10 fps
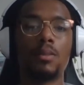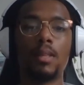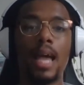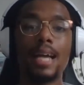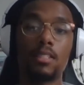
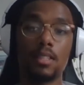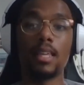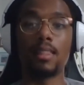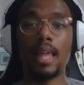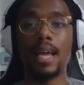actually
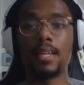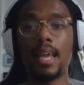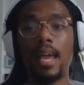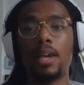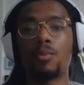that
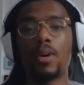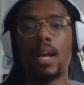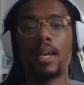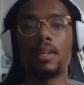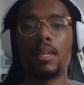day when
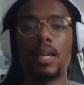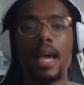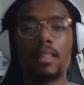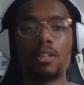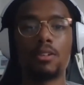I
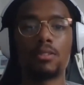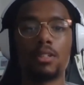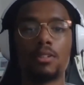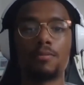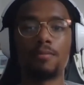had
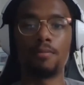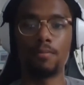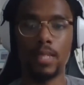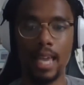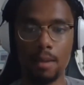the
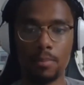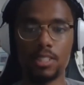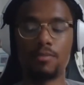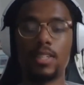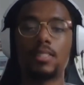campus
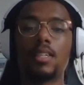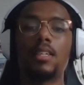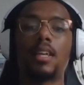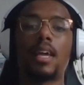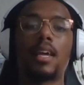visit
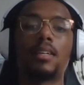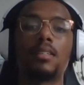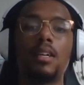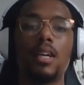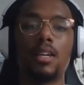and,
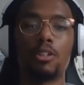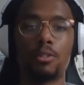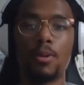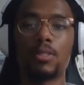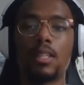
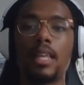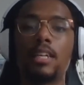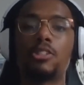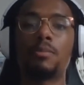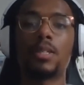spoke to
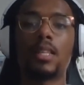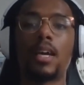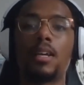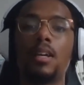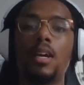Landry, but
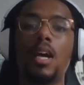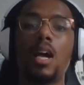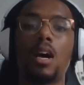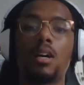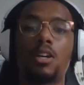then
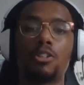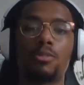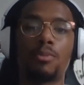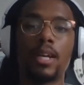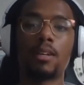Coach
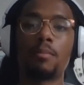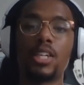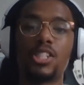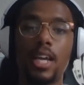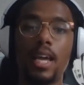Brandon
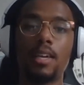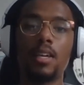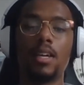McShay